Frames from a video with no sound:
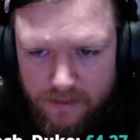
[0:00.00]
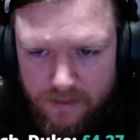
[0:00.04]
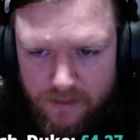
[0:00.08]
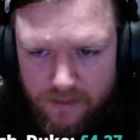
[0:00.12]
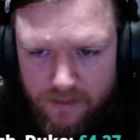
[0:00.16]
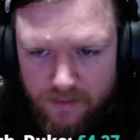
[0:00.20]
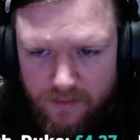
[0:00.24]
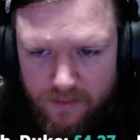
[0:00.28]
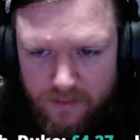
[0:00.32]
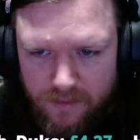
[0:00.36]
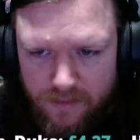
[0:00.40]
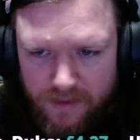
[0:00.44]

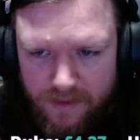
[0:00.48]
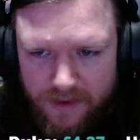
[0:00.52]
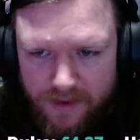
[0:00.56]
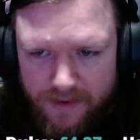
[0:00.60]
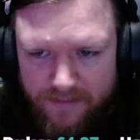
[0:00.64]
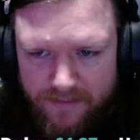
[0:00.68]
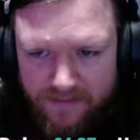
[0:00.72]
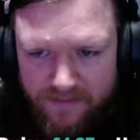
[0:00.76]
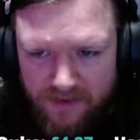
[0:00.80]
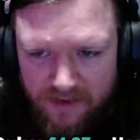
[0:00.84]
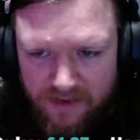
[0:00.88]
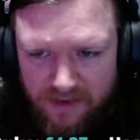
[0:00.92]
So
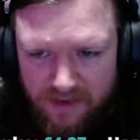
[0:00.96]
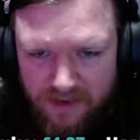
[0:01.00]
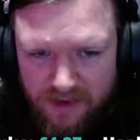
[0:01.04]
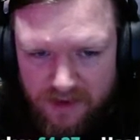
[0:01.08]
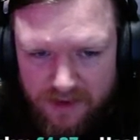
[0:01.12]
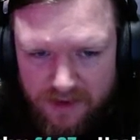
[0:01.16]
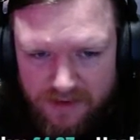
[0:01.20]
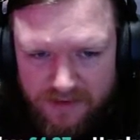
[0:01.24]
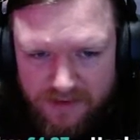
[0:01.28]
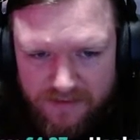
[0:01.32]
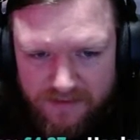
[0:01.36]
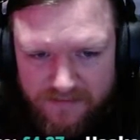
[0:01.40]
they have a
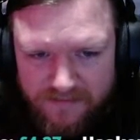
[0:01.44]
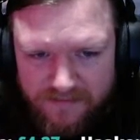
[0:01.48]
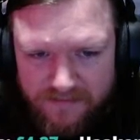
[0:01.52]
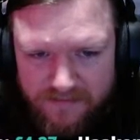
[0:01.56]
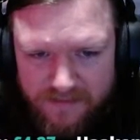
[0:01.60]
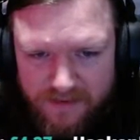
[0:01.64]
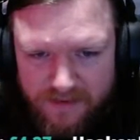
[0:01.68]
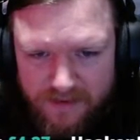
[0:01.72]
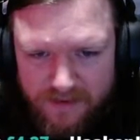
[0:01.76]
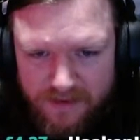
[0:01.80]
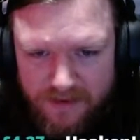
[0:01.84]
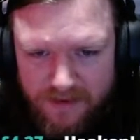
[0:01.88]
lot of
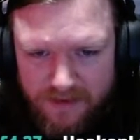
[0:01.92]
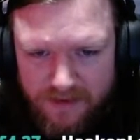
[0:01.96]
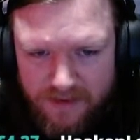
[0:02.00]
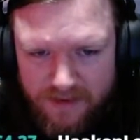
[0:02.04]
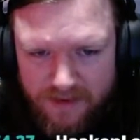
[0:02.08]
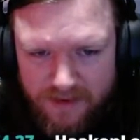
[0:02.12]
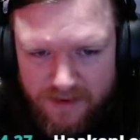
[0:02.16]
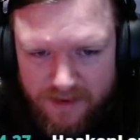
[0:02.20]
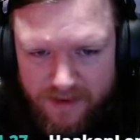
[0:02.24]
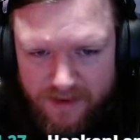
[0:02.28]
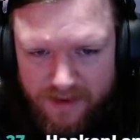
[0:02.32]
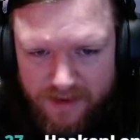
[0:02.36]

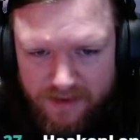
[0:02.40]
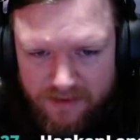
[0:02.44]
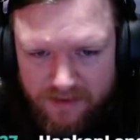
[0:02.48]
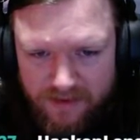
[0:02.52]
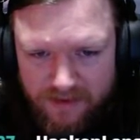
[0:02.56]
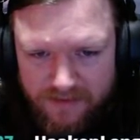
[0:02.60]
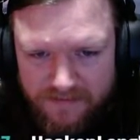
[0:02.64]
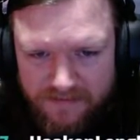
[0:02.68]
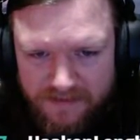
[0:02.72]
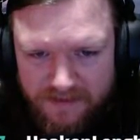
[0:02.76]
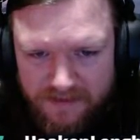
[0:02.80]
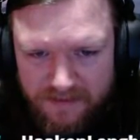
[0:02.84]

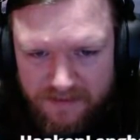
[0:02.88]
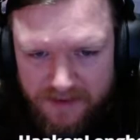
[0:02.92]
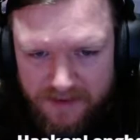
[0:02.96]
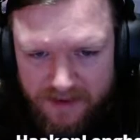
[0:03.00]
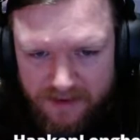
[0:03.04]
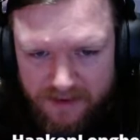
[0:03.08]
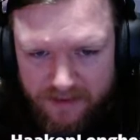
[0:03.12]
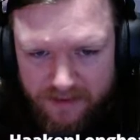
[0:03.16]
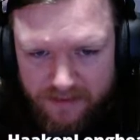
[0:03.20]
aircraft coming in.